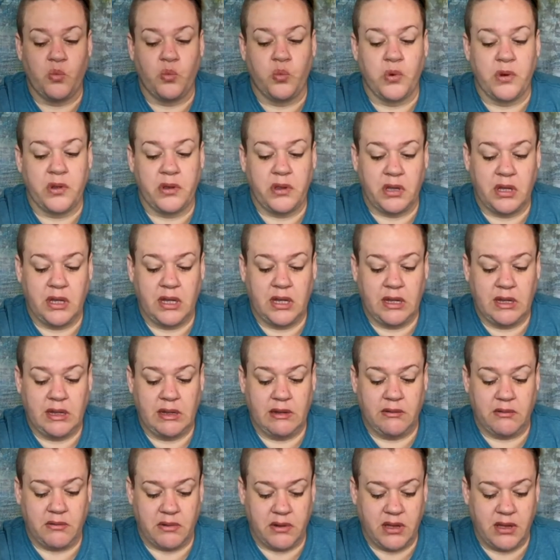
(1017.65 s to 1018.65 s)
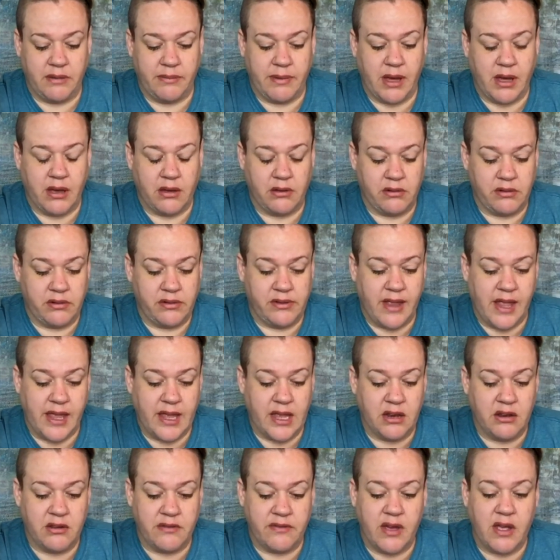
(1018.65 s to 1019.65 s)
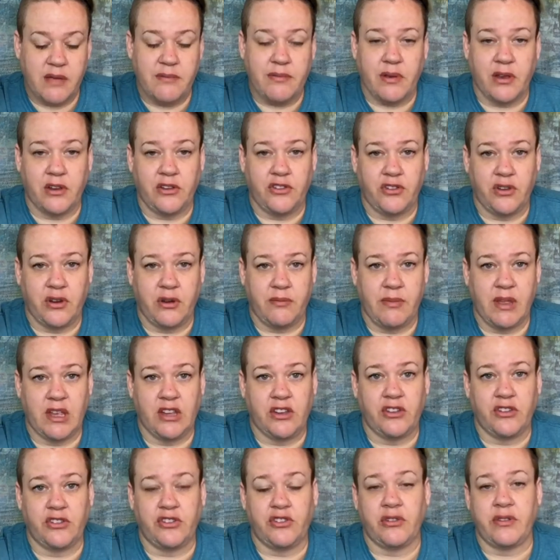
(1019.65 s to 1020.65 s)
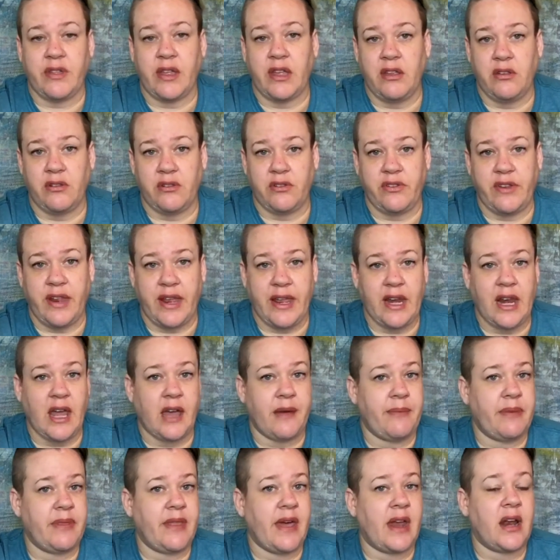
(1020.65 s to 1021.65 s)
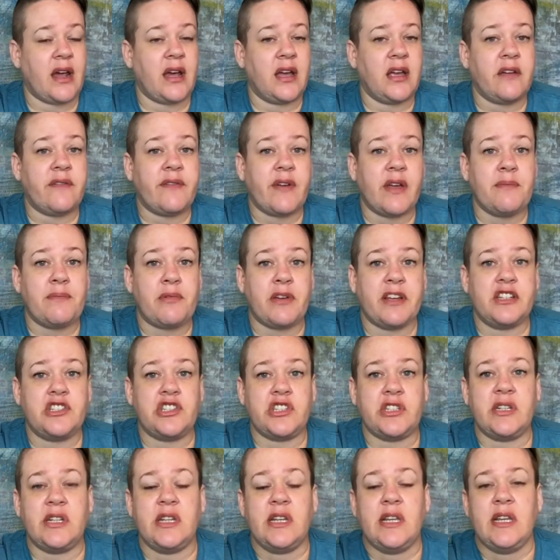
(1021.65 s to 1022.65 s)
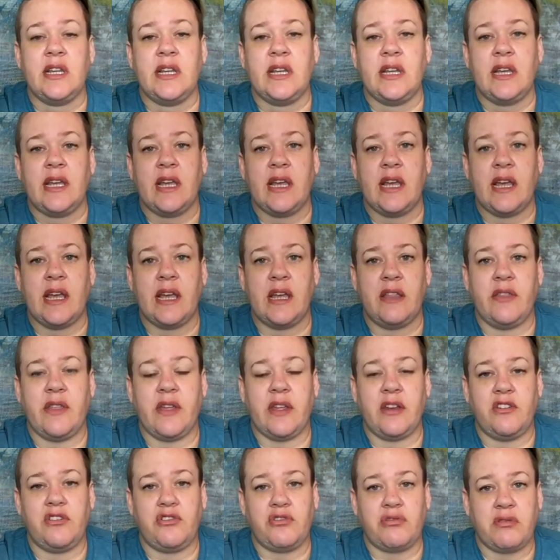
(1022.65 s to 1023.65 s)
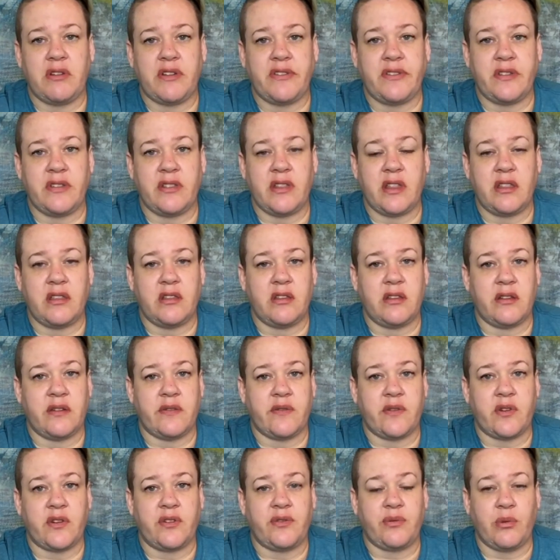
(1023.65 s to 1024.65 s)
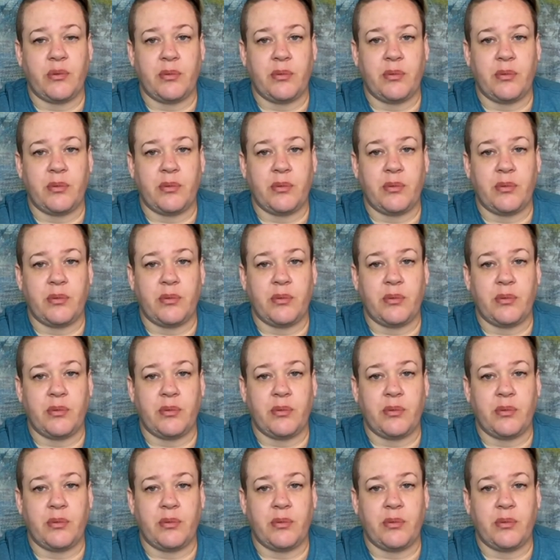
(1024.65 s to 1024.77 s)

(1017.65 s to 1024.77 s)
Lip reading: really, really about taking your vibration and making sure that you're staying up in that higher vibration, and then trusting that the universe will